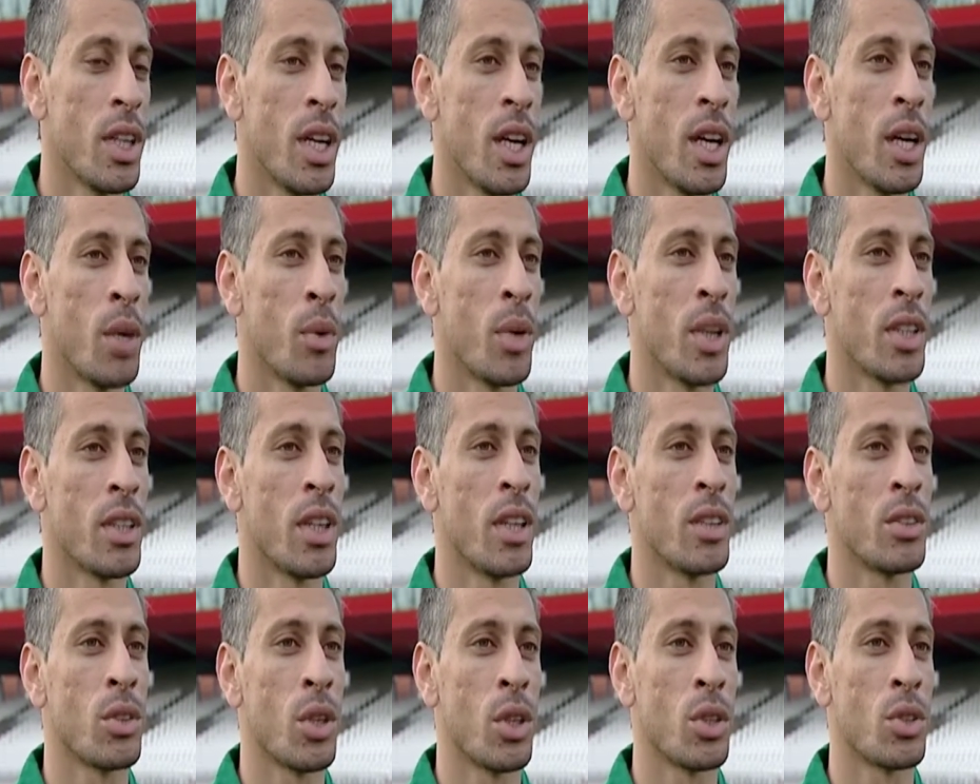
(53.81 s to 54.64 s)
He went
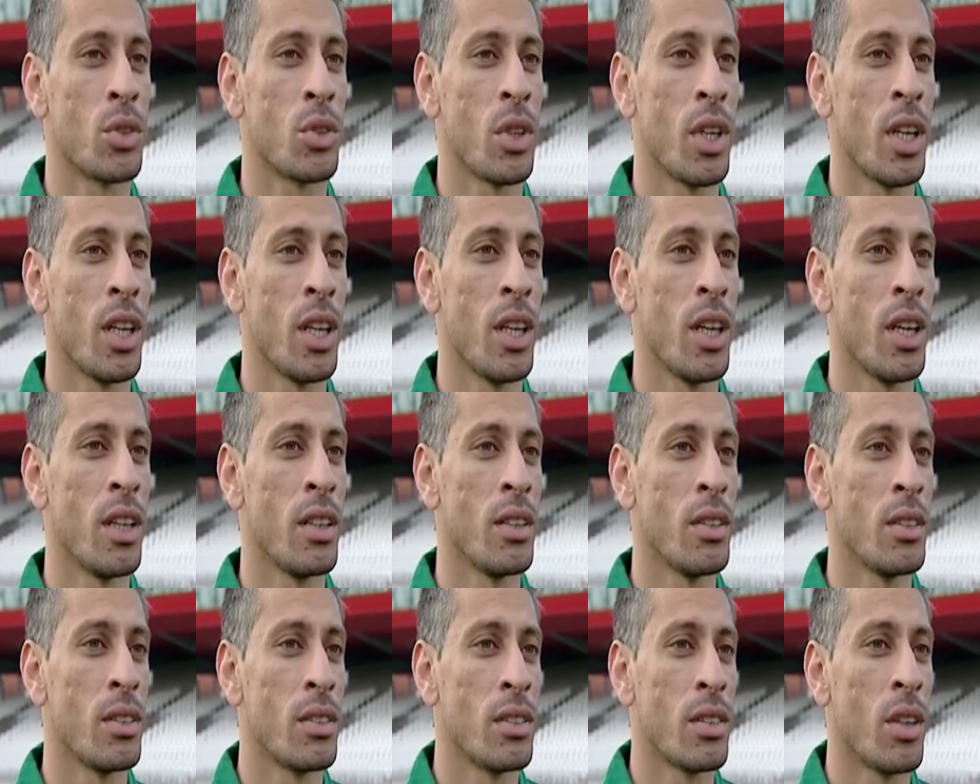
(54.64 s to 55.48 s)
down to Australia and
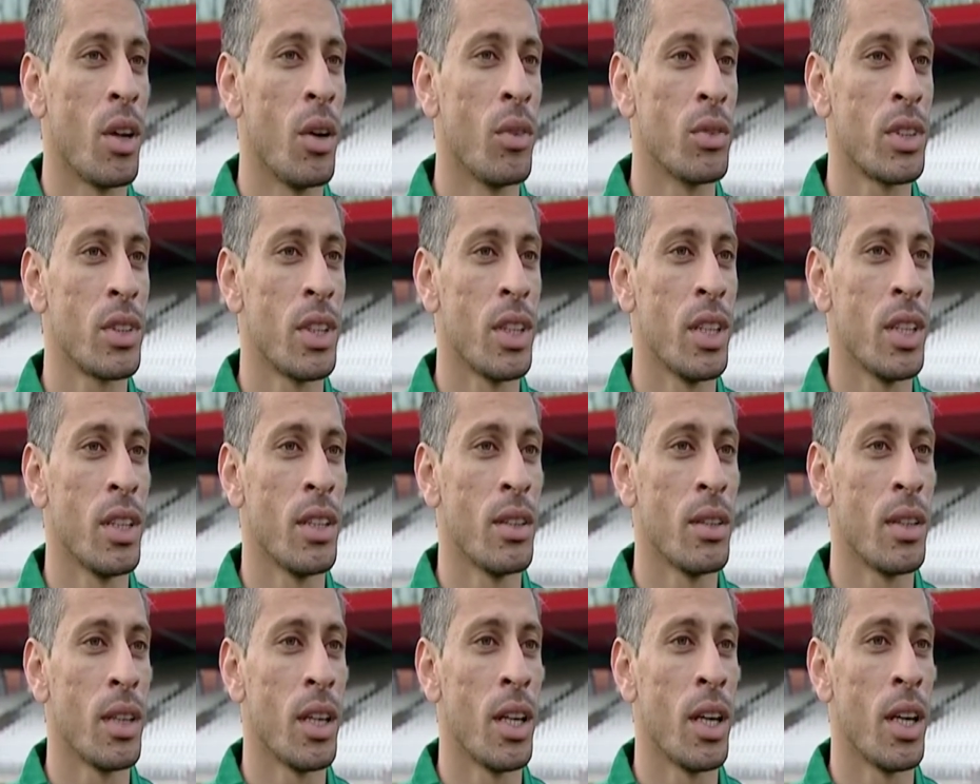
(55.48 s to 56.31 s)
he was obviously
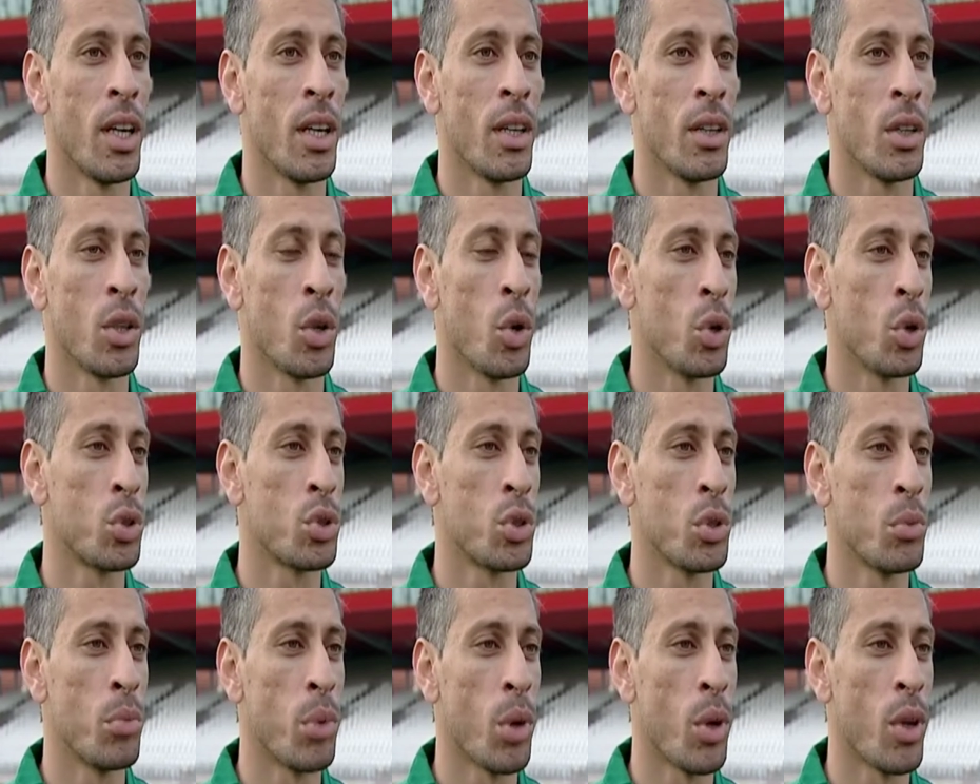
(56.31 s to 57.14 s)
the
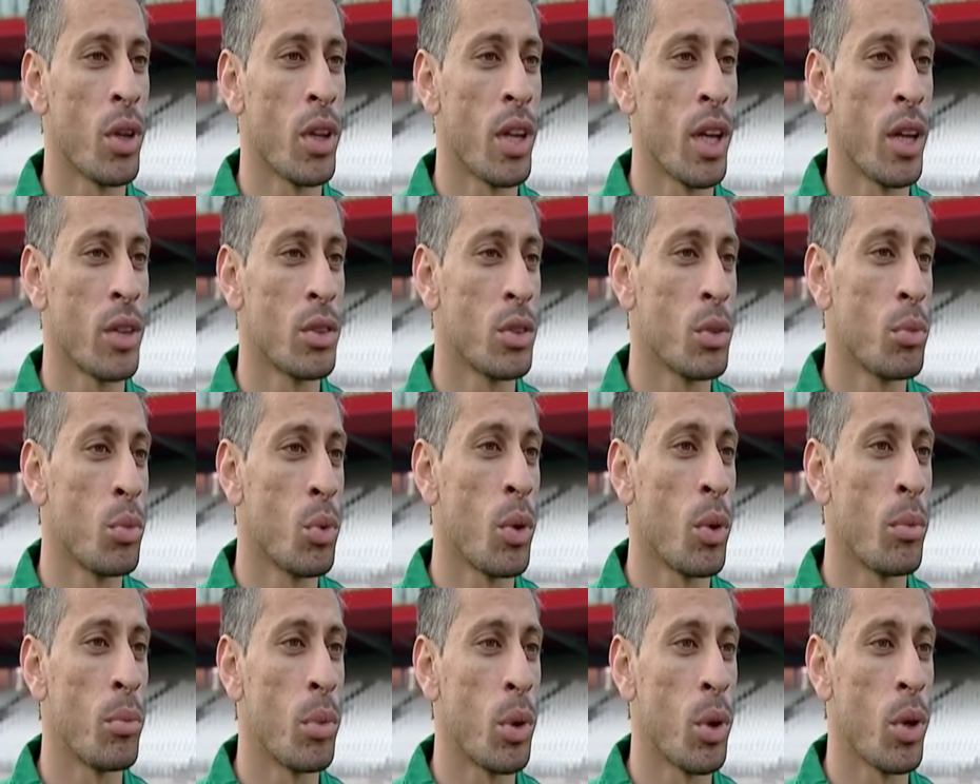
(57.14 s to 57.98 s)
go-to bowler there, he was the
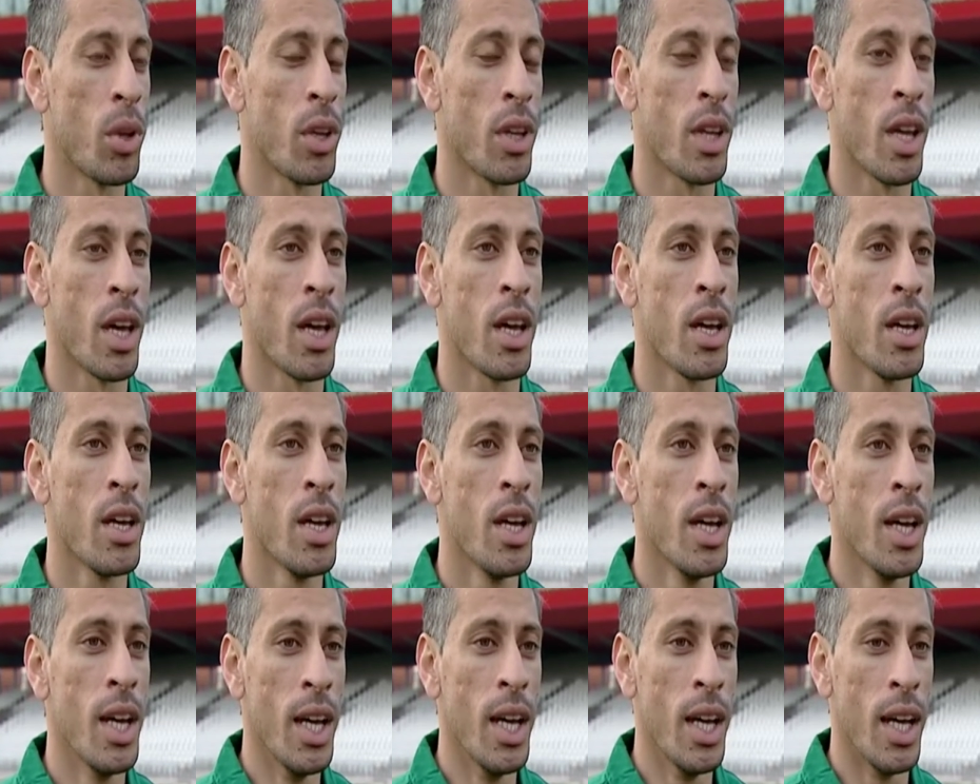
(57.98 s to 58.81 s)
number one bowler
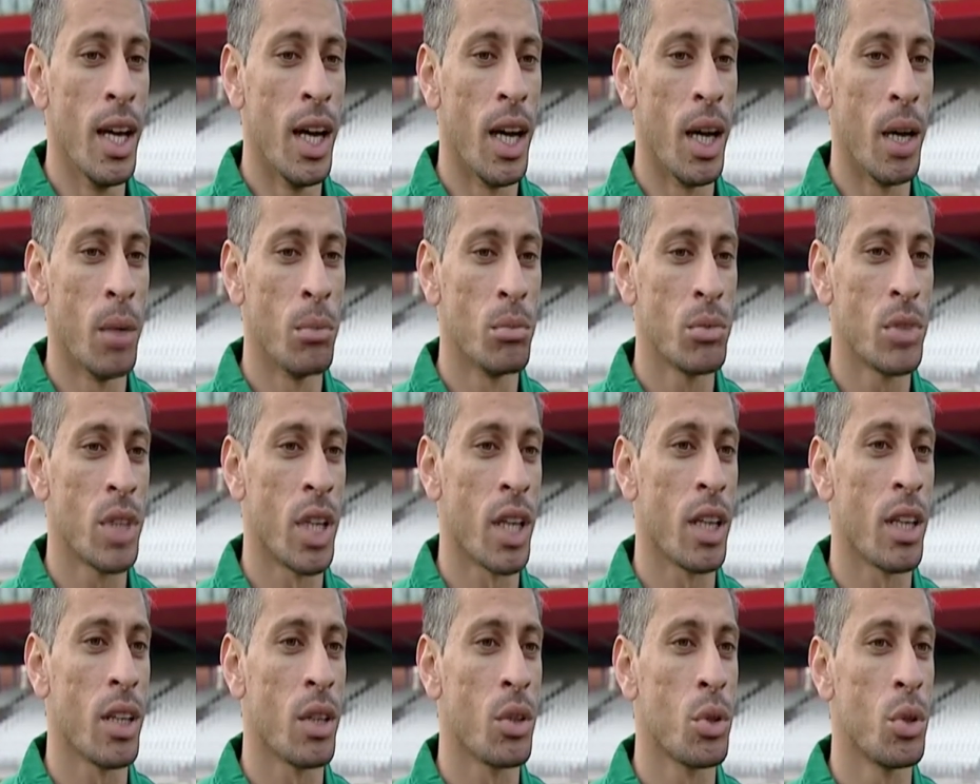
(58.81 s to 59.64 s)
there,
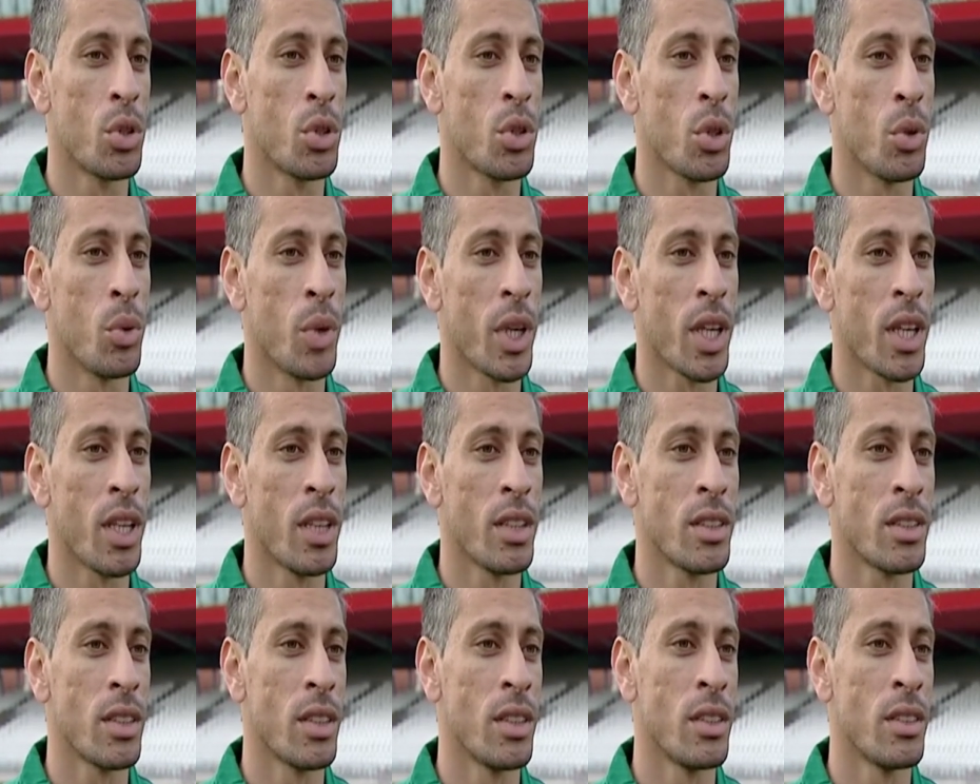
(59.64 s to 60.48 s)
taking crucial
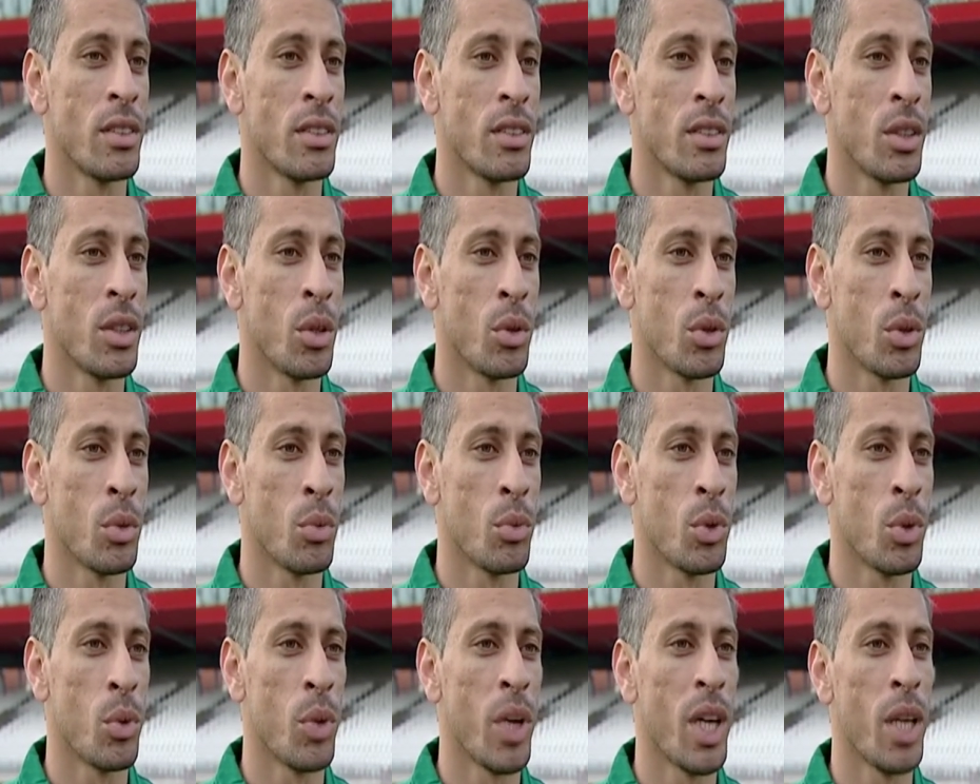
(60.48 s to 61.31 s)
wickets, and
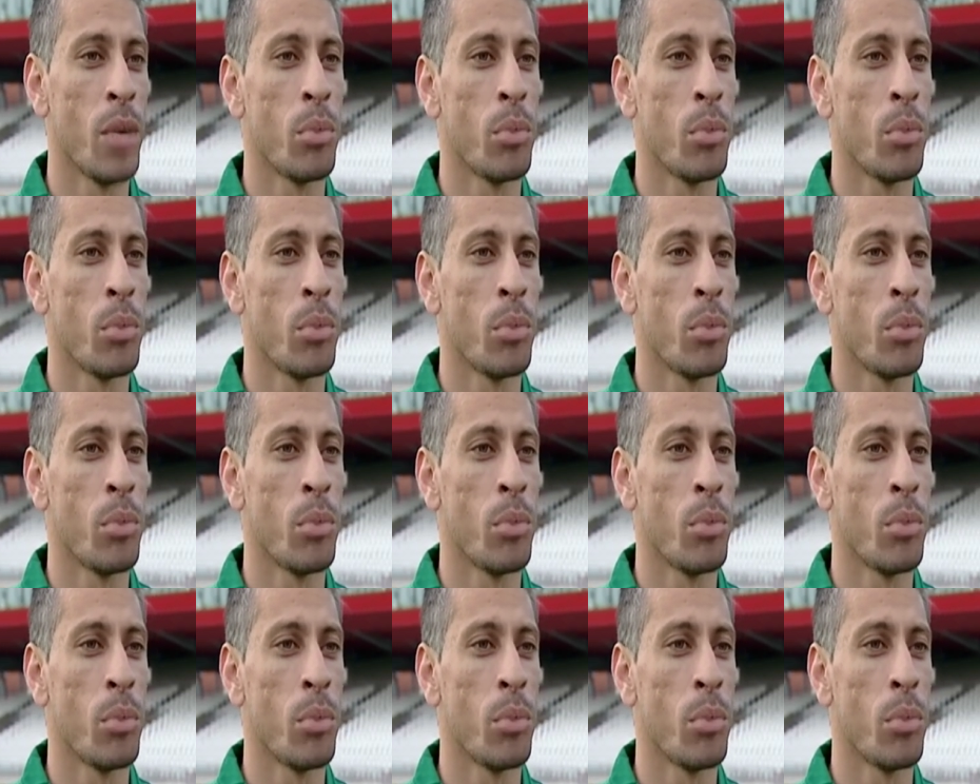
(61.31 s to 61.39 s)
the way